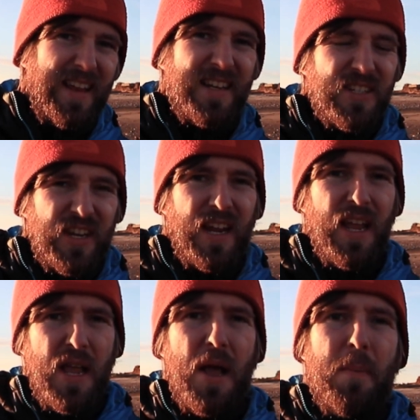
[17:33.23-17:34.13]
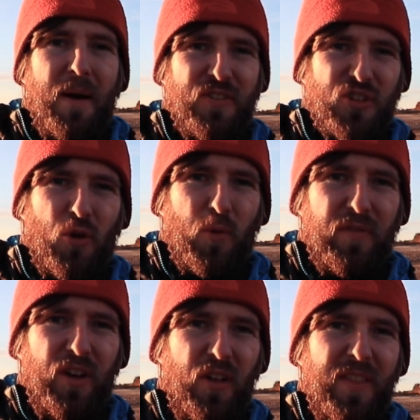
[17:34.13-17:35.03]
You can see my
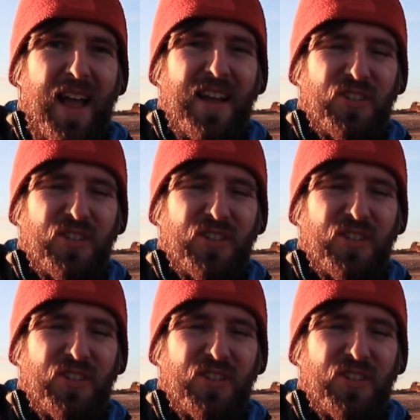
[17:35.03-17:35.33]
photography on there.